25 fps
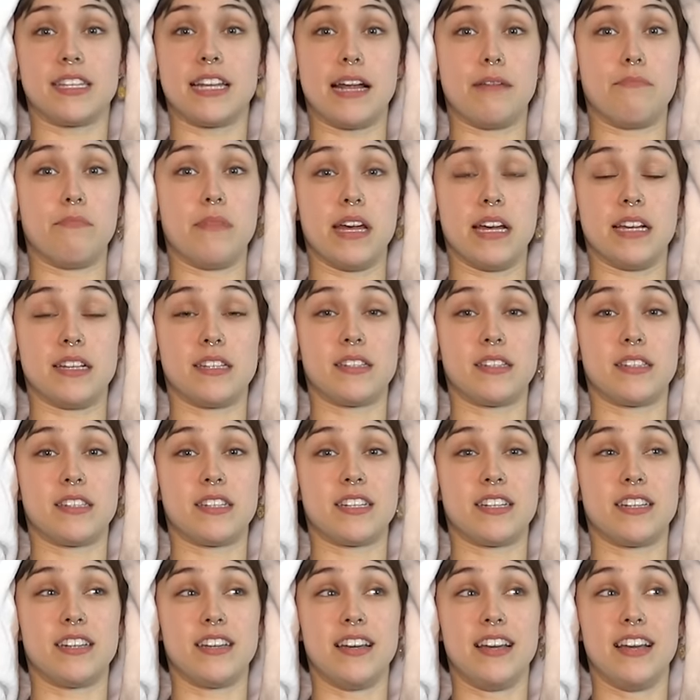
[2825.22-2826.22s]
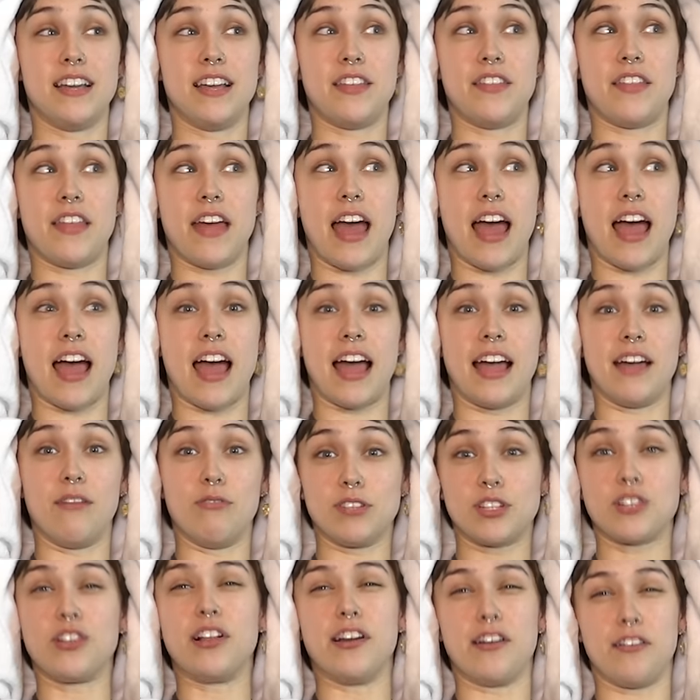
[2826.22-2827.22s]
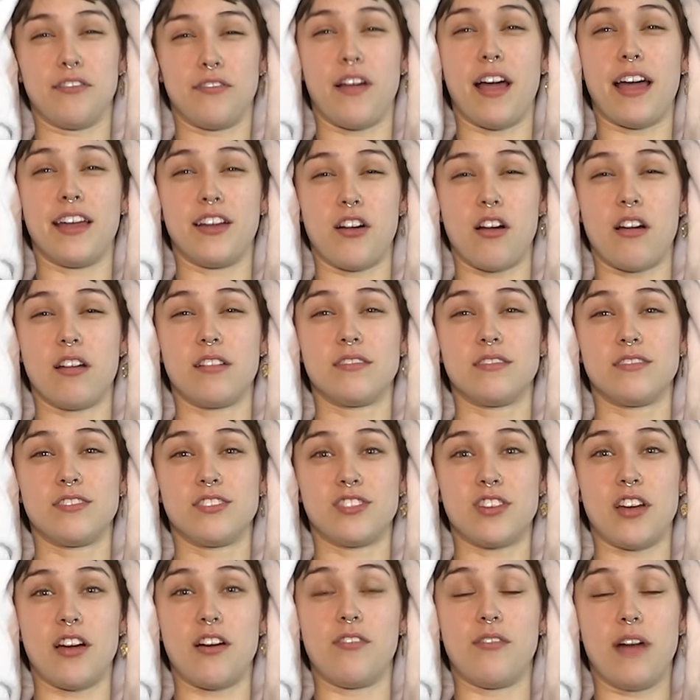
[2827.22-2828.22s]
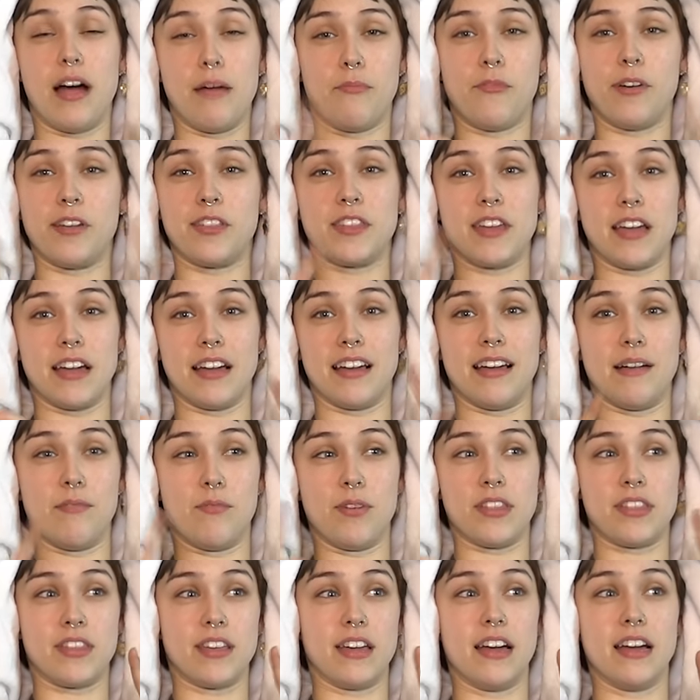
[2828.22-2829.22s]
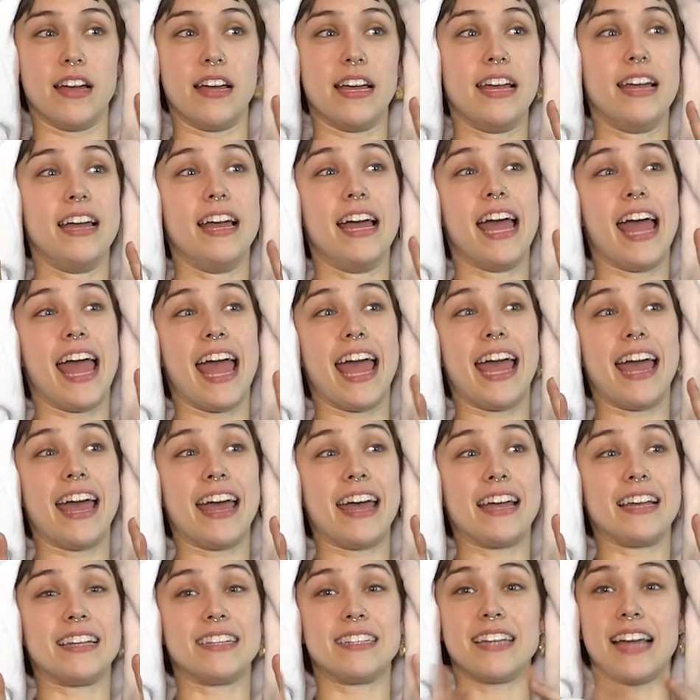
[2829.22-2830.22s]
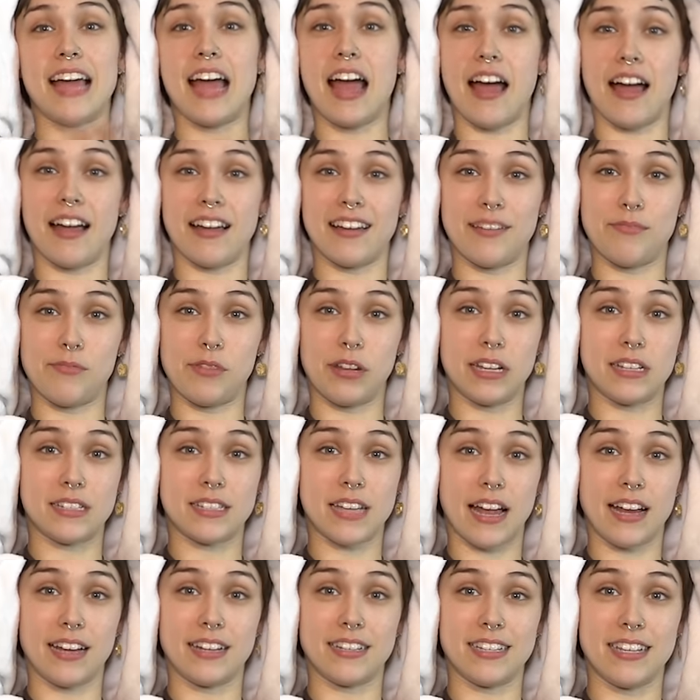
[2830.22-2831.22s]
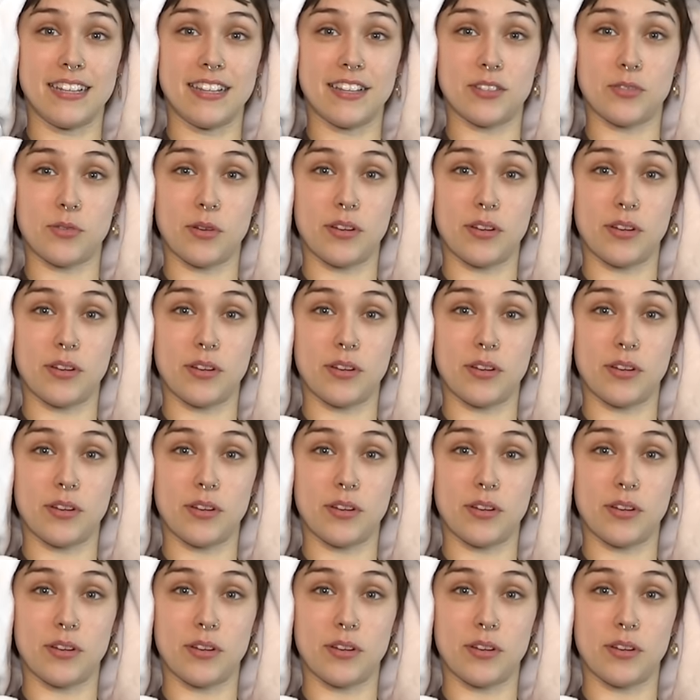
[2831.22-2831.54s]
that I missed that I was clarified on. So I'm with you, I'm with you. And yeah, I'm really excited to see this